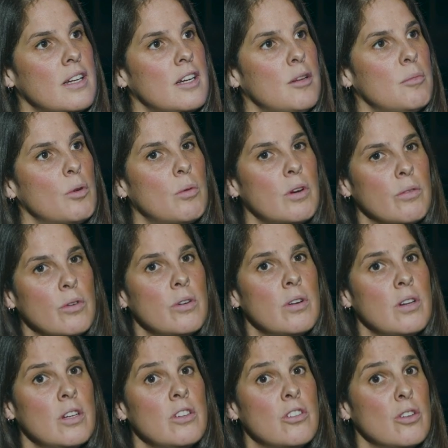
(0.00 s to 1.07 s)
but one
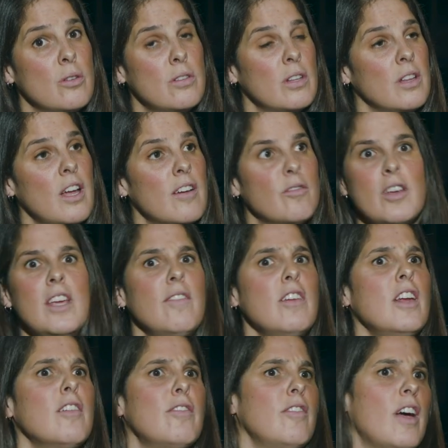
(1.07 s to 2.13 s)
rooted in truth and love. Even
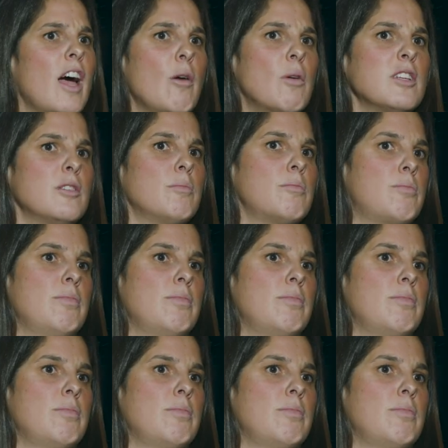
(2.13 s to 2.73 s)
if I wasn't